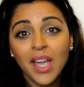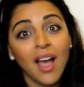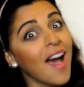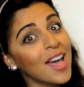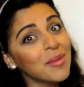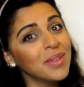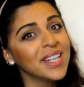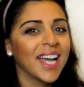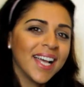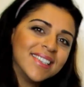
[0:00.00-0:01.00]
Gharb,
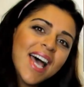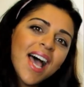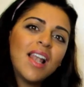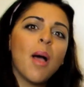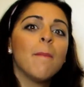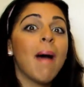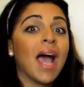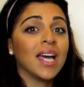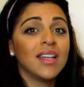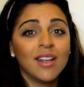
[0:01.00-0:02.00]
Ghazal,
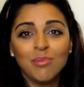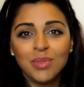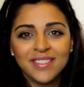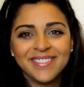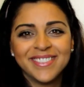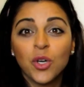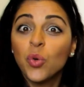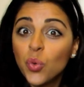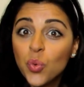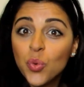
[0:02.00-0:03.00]
Maghrib,
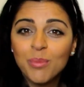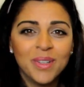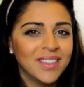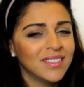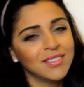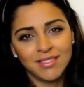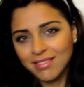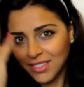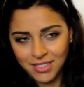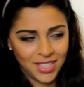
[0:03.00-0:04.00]
Ghurub.
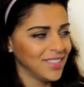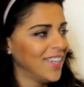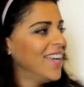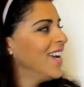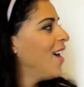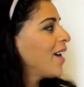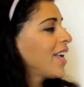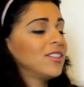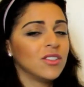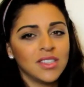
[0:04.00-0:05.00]
Alright.
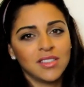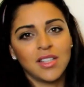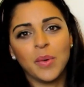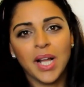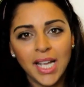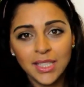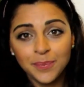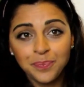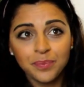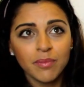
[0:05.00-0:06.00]
Okay, so this is our kind.
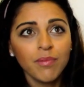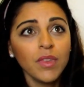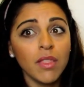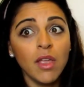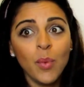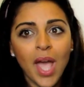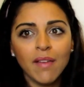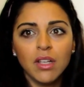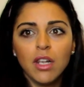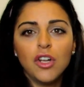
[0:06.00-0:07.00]
Then we
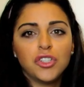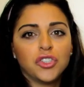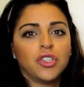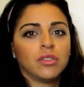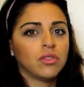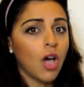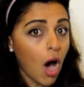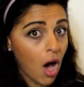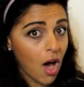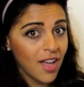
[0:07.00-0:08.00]
have the letter
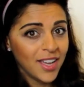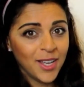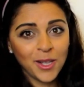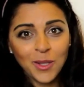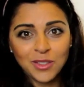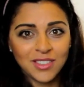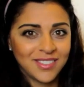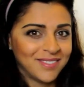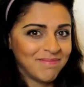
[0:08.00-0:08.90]
Ta. It looks